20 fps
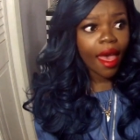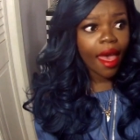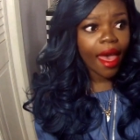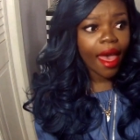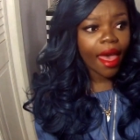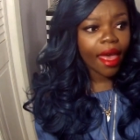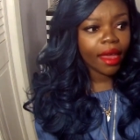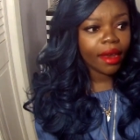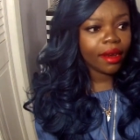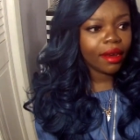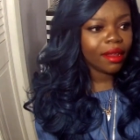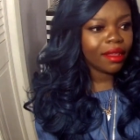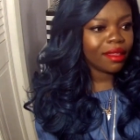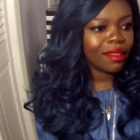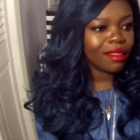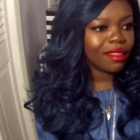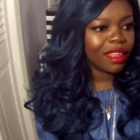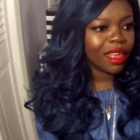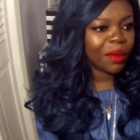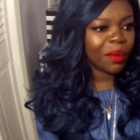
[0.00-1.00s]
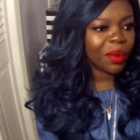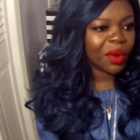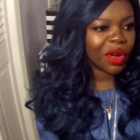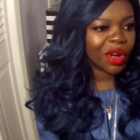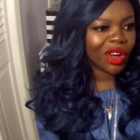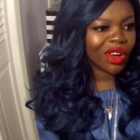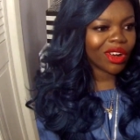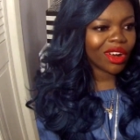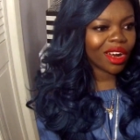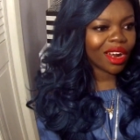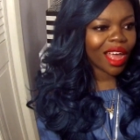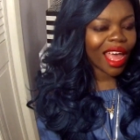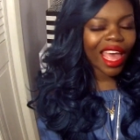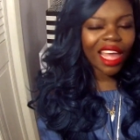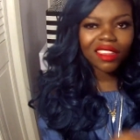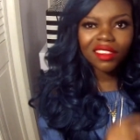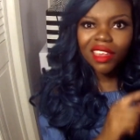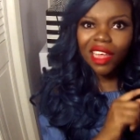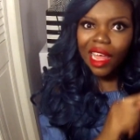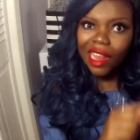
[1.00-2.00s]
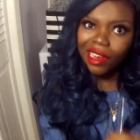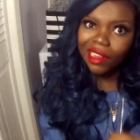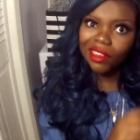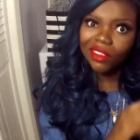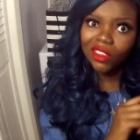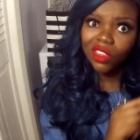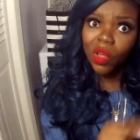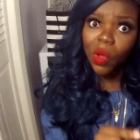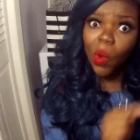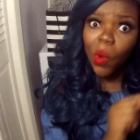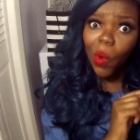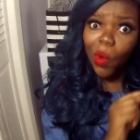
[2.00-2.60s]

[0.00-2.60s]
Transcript: And they were, I had to at least go